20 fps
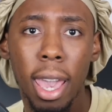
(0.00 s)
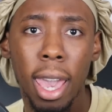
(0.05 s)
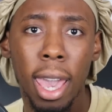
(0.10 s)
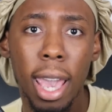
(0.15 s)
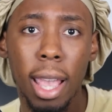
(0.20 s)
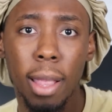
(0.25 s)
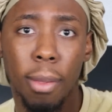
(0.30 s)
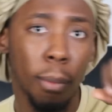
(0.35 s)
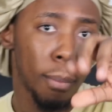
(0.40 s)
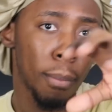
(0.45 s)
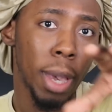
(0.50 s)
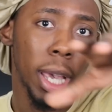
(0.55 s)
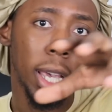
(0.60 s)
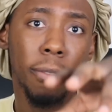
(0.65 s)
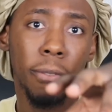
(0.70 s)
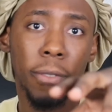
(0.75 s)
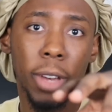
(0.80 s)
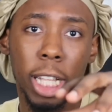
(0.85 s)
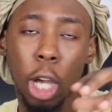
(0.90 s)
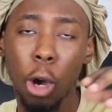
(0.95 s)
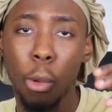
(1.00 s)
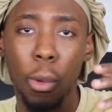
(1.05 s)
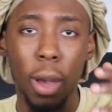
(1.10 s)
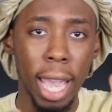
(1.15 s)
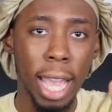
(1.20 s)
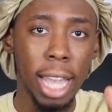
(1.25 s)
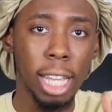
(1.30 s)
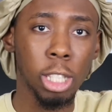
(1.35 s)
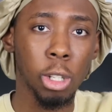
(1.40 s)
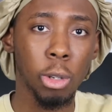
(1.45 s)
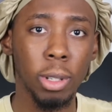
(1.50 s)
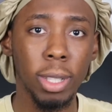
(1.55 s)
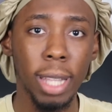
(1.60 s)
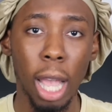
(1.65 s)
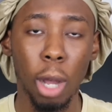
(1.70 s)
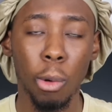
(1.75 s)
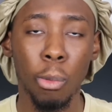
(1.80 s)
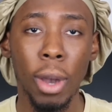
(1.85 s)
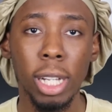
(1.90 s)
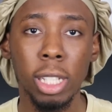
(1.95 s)
and make a video answering
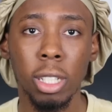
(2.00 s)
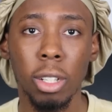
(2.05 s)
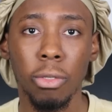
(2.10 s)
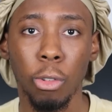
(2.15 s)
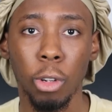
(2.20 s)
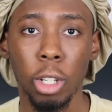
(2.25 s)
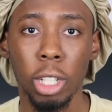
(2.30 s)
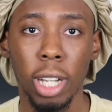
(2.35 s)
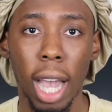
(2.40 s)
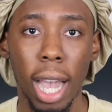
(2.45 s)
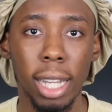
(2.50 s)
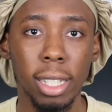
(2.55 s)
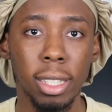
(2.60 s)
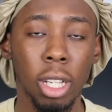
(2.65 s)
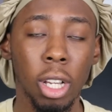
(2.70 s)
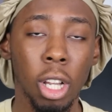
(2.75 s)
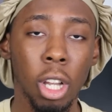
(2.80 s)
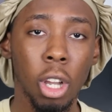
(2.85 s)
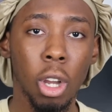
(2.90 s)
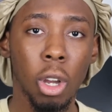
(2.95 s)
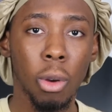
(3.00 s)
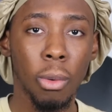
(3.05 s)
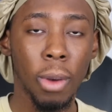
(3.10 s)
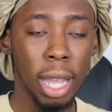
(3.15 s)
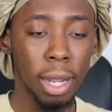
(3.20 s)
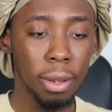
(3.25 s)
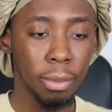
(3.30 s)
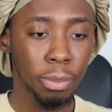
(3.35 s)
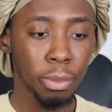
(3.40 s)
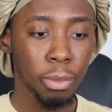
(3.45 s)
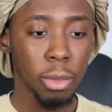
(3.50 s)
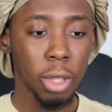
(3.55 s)
that question for you guys, right?